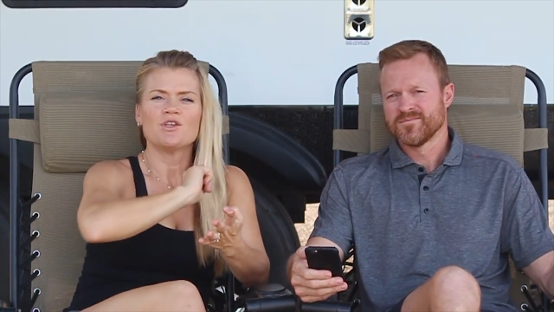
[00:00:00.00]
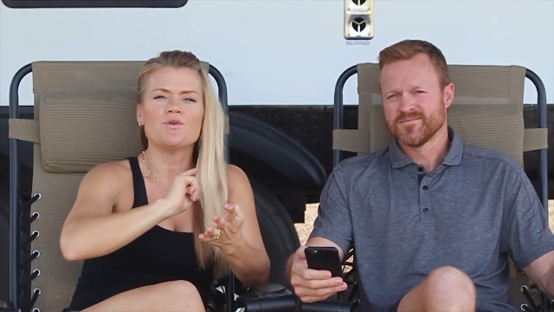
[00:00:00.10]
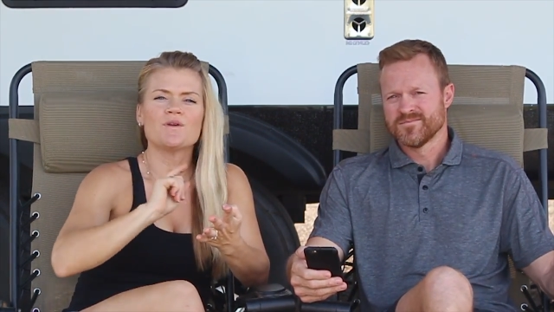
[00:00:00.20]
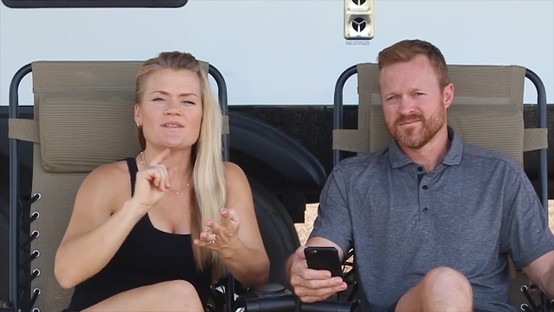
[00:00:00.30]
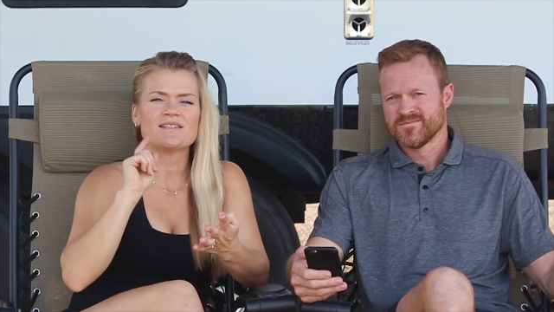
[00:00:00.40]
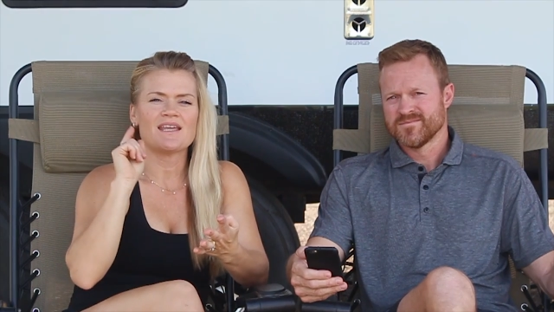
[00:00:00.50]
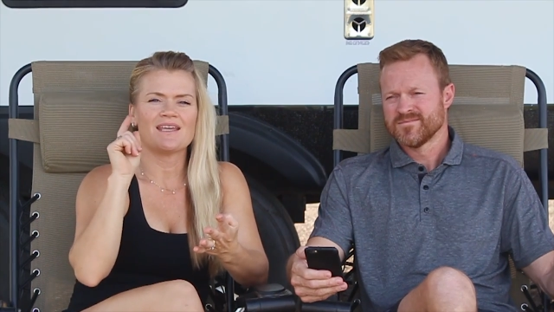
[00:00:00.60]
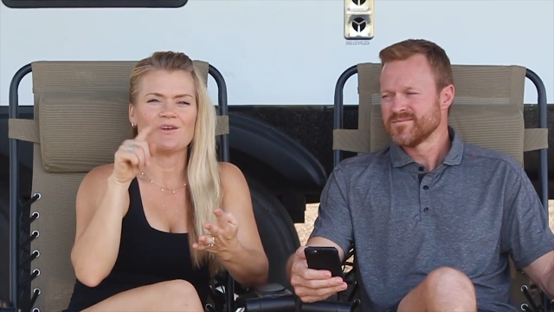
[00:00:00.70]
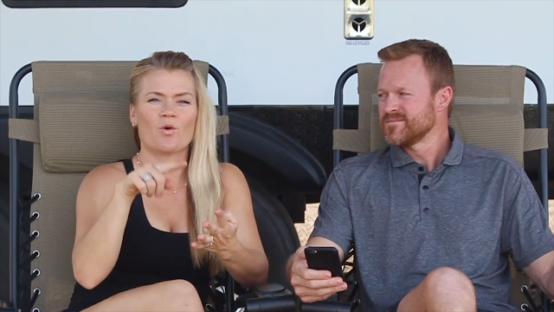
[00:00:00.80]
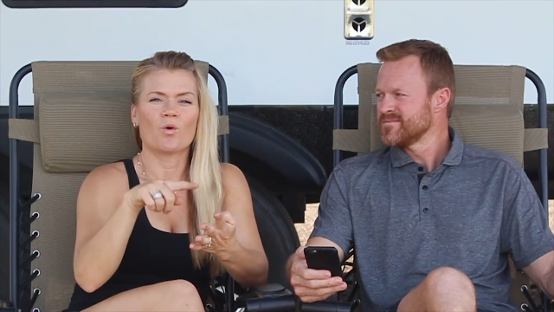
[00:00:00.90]
Speaker 1: You can
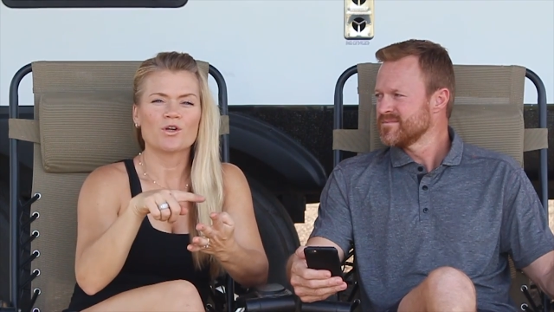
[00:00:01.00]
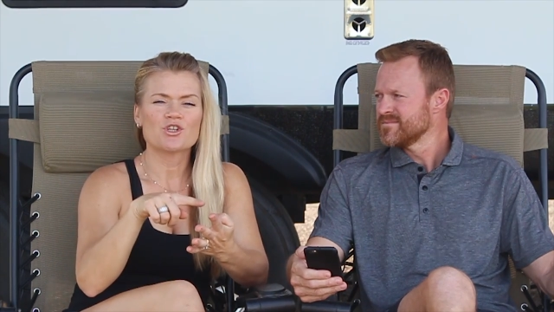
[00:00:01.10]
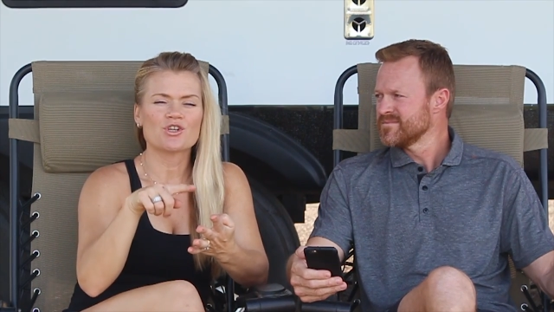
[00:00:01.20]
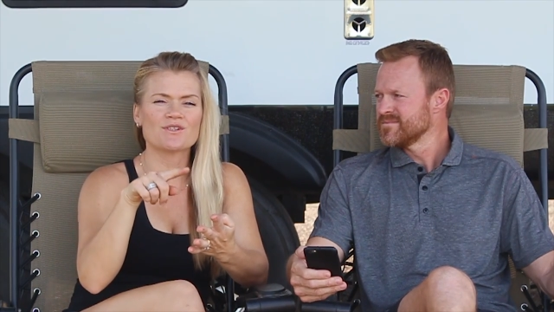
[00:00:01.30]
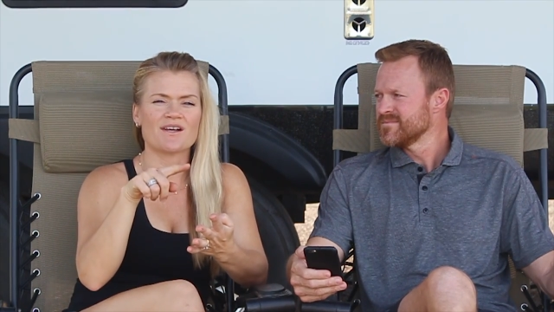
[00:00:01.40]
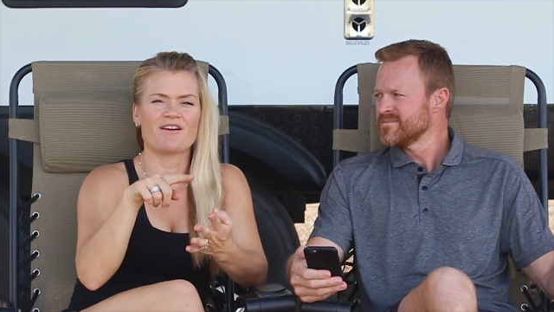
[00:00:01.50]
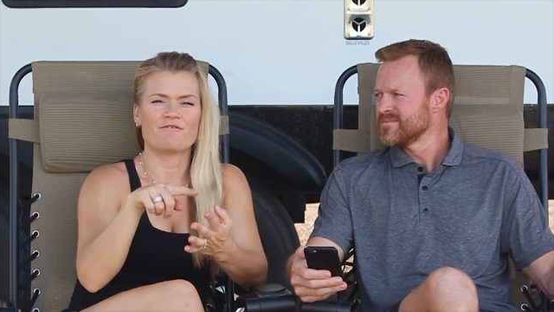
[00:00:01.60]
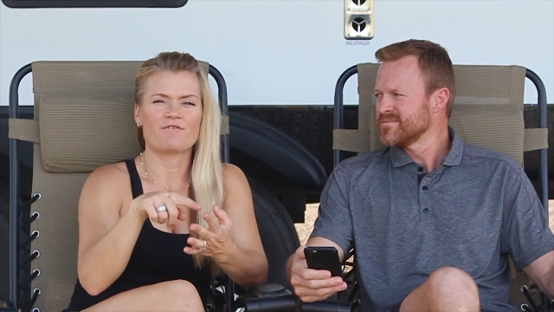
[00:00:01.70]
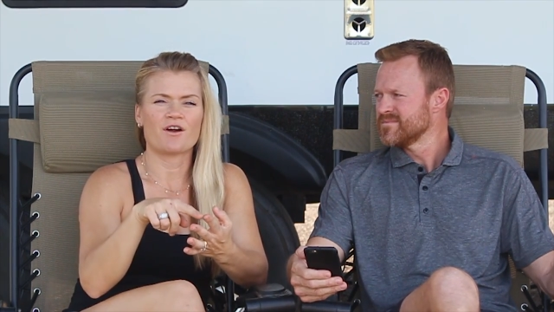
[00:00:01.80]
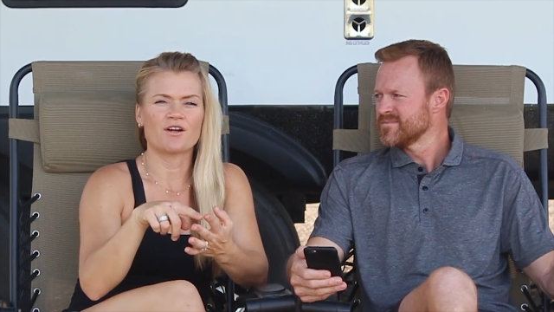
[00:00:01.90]
stay in orchards, on
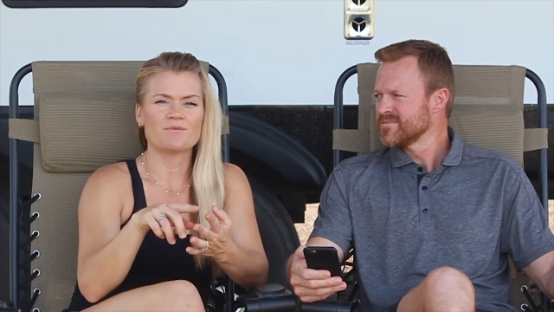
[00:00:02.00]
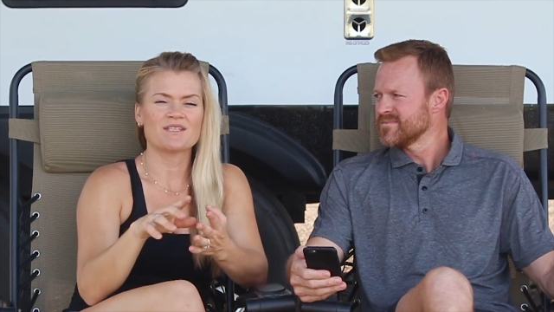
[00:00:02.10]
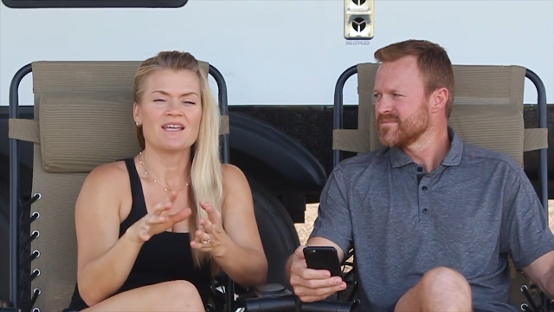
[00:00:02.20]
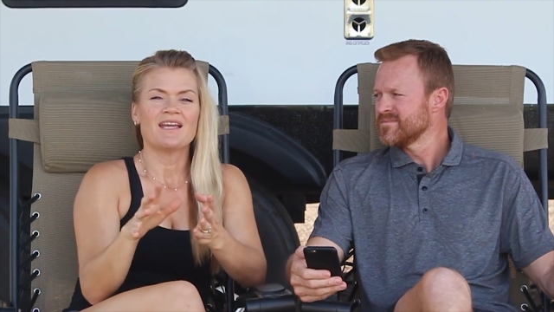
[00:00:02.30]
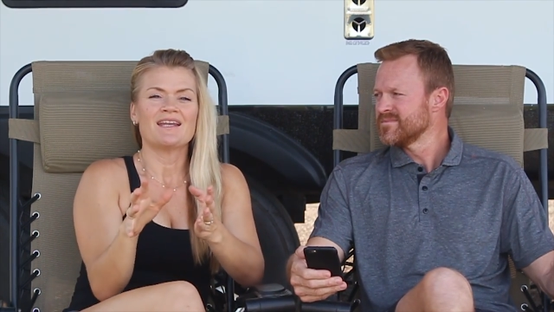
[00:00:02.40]
farms.